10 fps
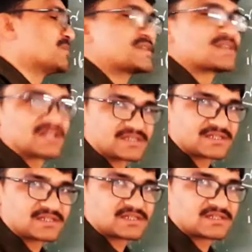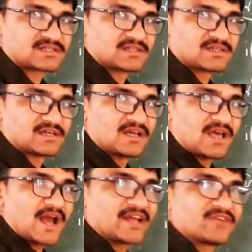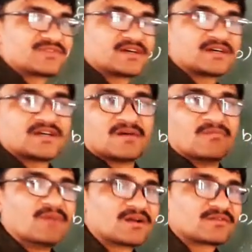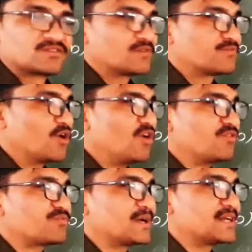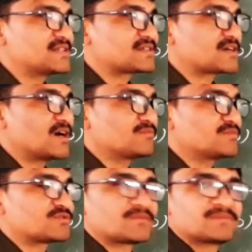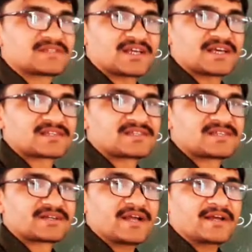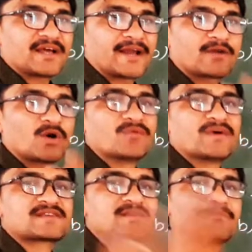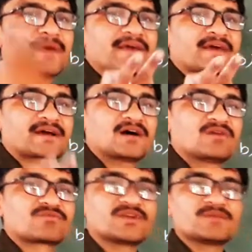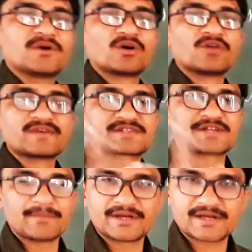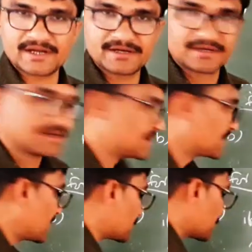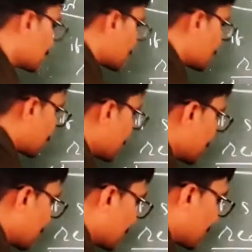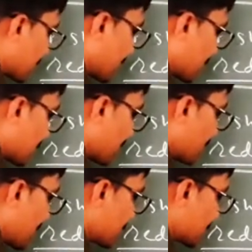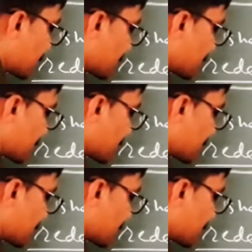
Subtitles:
business, and if the flow of monies come to the business, right, and always the bank account will be always debited, right? So here the bank